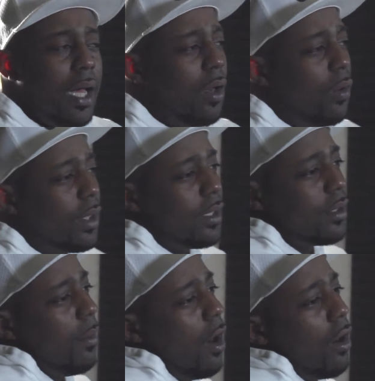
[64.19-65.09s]
and go get
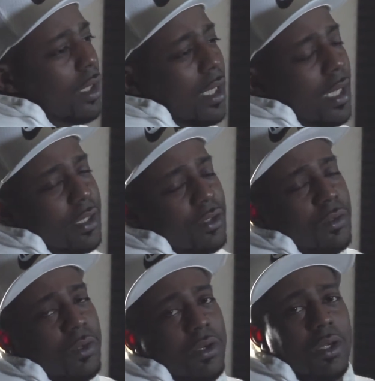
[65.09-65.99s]
some RLX
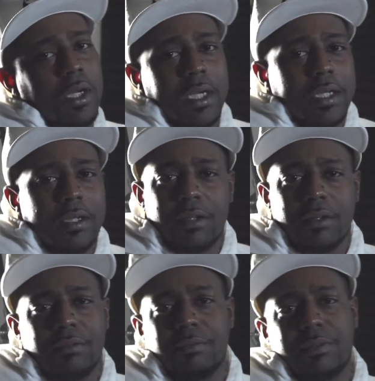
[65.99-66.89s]
or
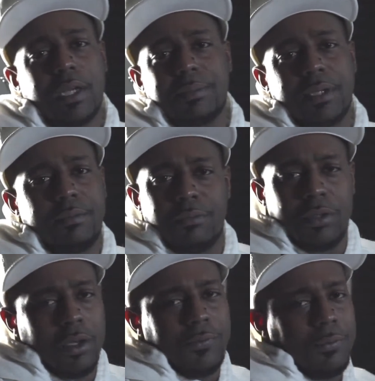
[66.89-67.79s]
something,
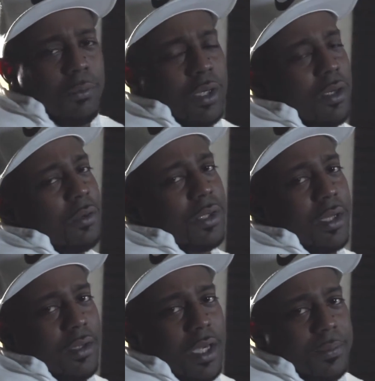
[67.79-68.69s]
from one of those
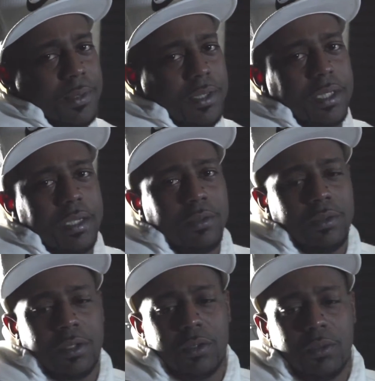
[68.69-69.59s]
other companies that do
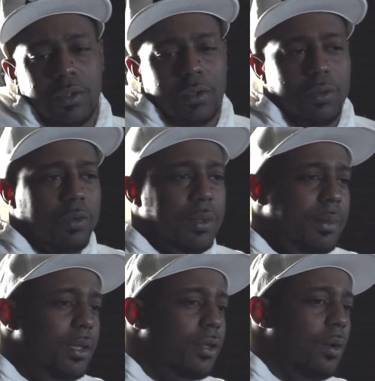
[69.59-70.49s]
the acoustical
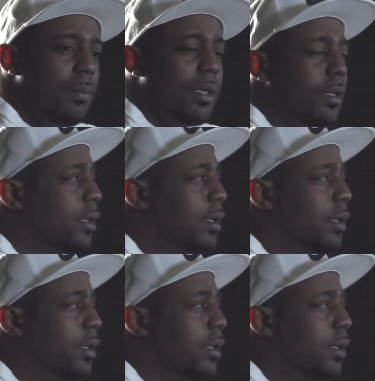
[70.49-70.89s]
treatment. There's so much